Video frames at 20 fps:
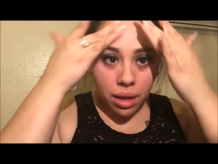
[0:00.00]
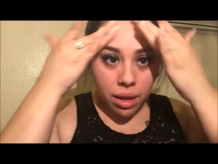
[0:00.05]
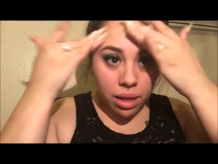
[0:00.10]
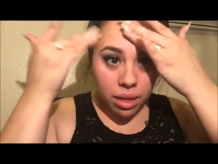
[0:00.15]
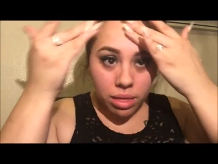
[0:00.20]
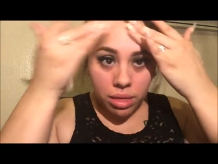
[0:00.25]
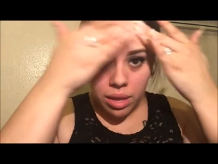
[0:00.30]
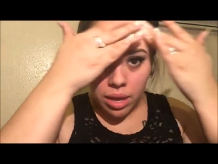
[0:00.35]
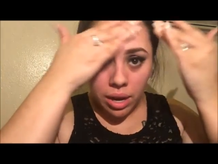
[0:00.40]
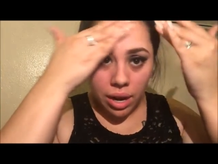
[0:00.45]

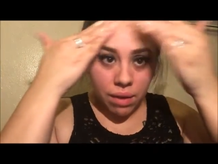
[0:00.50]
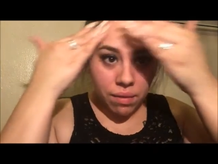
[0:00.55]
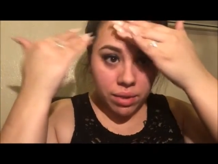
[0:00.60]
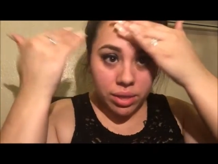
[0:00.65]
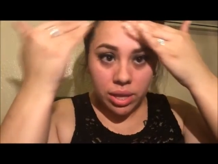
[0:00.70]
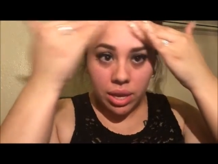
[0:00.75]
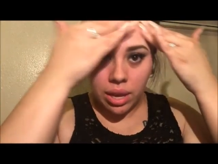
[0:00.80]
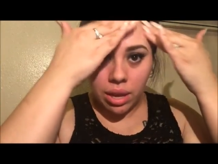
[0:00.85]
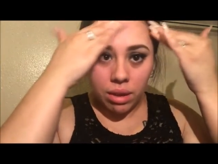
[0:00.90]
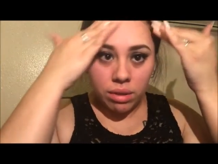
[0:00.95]
and then
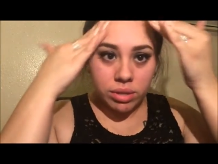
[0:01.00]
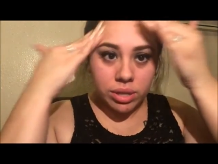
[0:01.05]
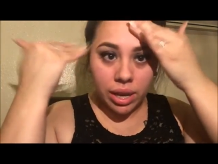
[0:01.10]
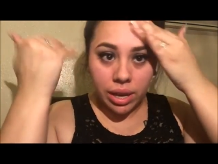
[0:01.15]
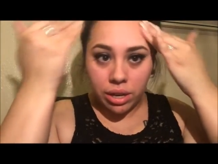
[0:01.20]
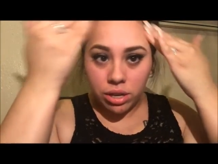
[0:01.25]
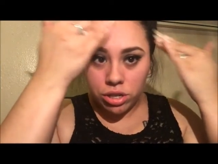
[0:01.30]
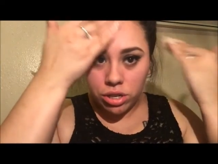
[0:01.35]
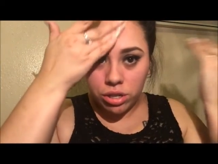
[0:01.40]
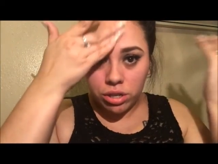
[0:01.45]
everything else I
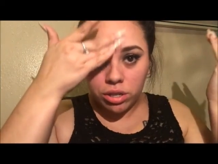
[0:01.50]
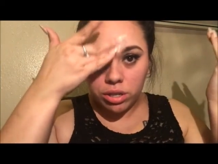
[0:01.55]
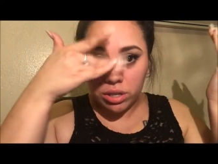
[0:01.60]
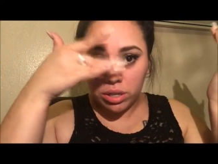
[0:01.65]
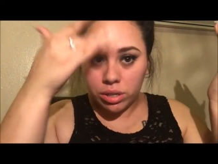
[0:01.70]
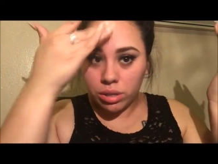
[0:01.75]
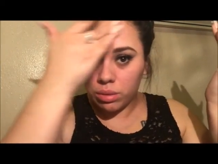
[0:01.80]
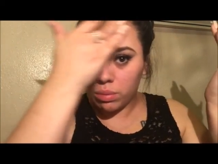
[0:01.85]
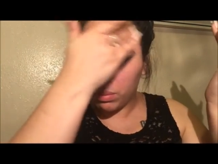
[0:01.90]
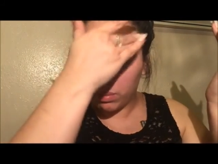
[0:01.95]
can
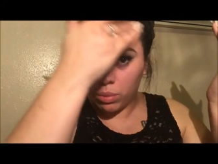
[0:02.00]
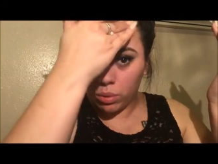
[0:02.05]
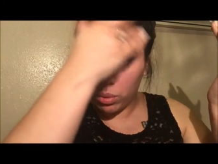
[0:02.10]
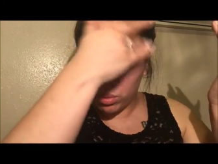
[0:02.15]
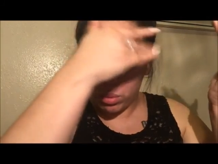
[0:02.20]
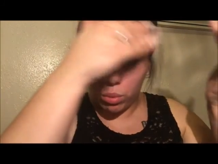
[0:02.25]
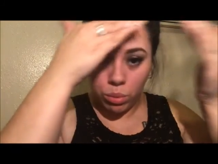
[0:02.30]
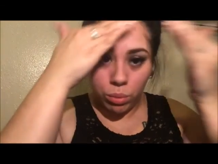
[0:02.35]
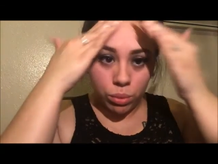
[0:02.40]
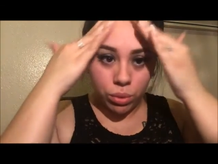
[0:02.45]
just
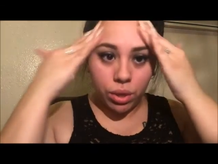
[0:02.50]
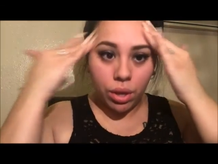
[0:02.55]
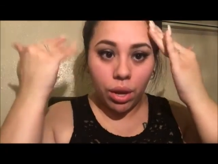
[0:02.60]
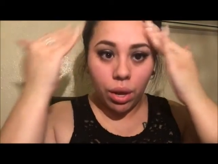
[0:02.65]
smooth